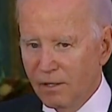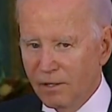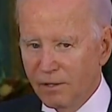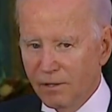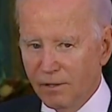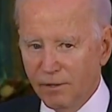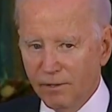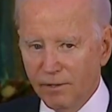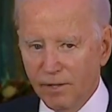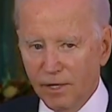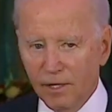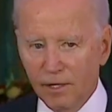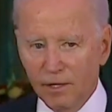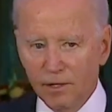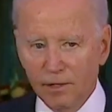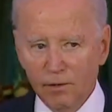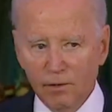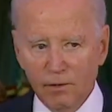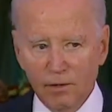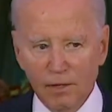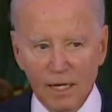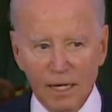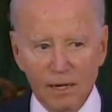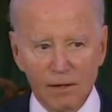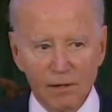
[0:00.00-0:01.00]
You're there.
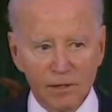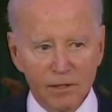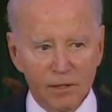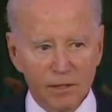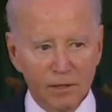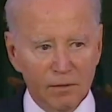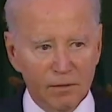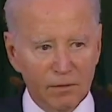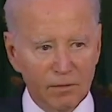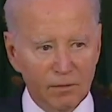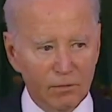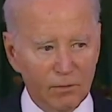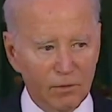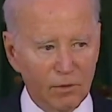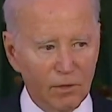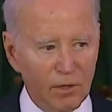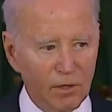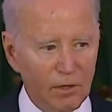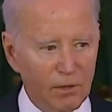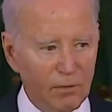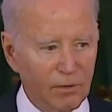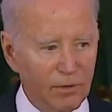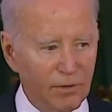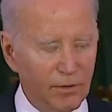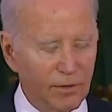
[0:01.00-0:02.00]
You allow it to
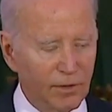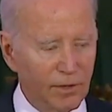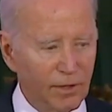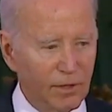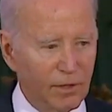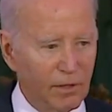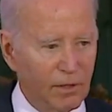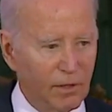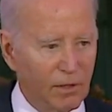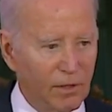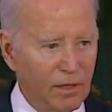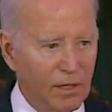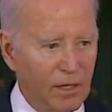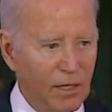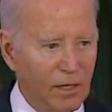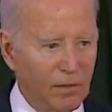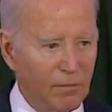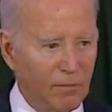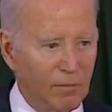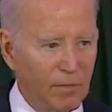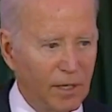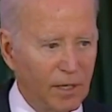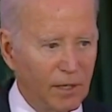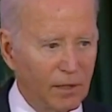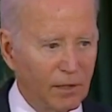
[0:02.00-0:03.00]
work, whether you're a
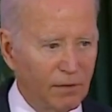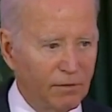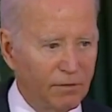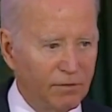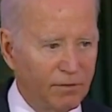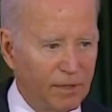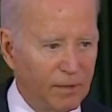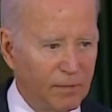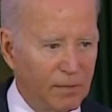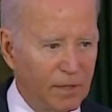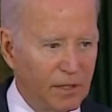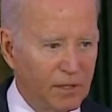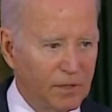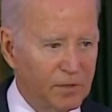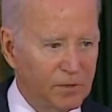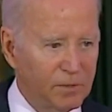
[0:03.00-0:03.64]
male or female